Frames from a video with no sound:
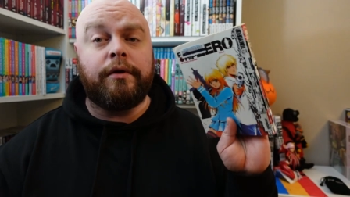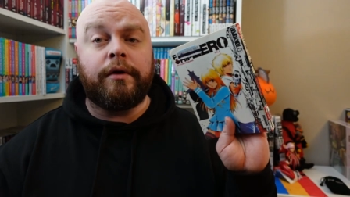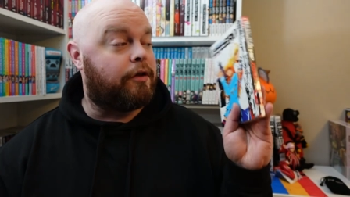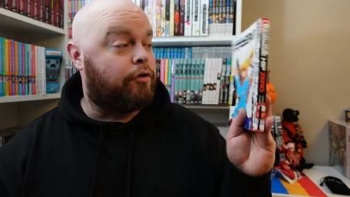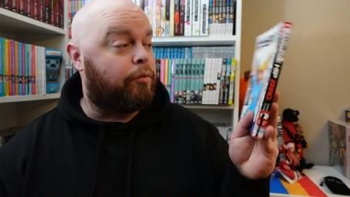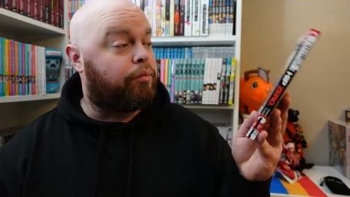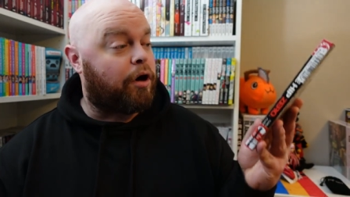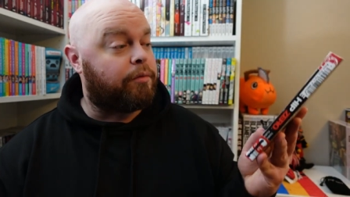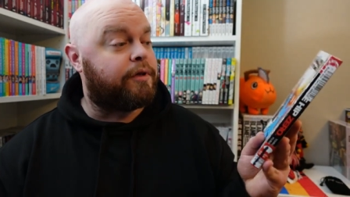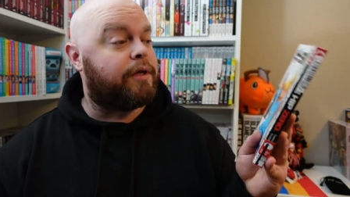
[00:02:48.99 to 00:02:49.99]
then you'll
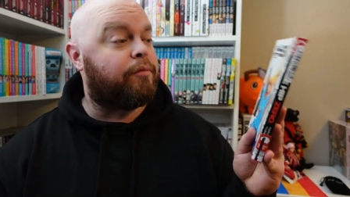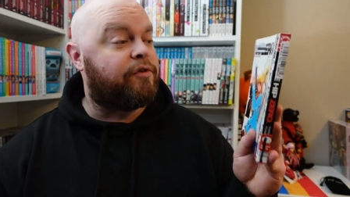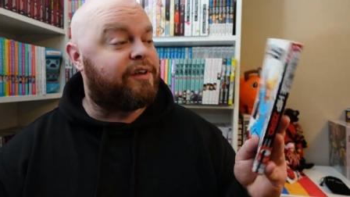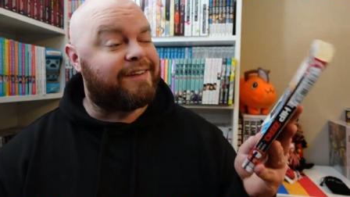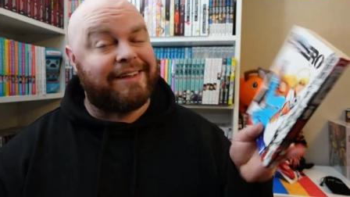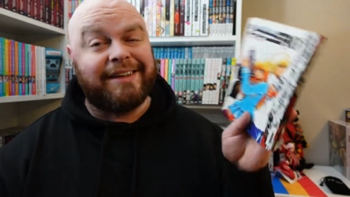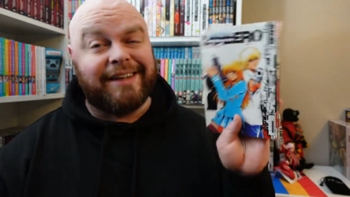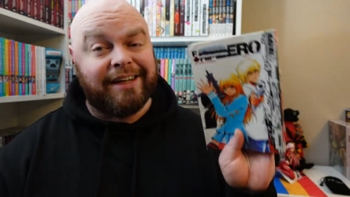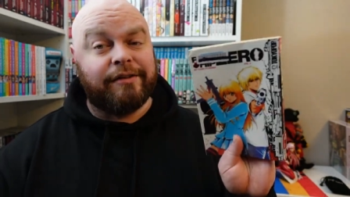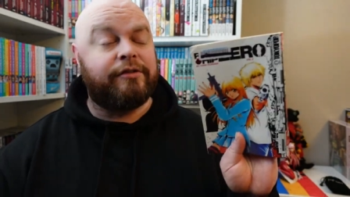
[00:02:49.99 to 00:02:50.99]
probably most likely
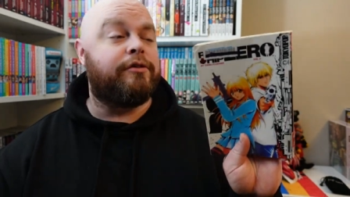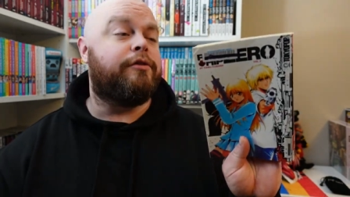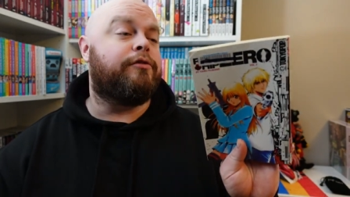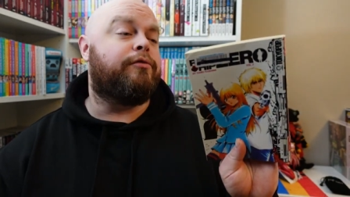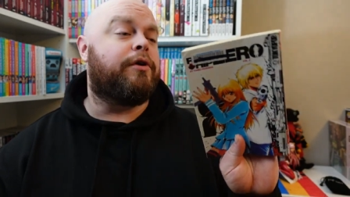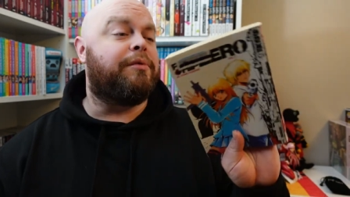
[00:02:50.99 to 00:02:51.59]
like the series as well,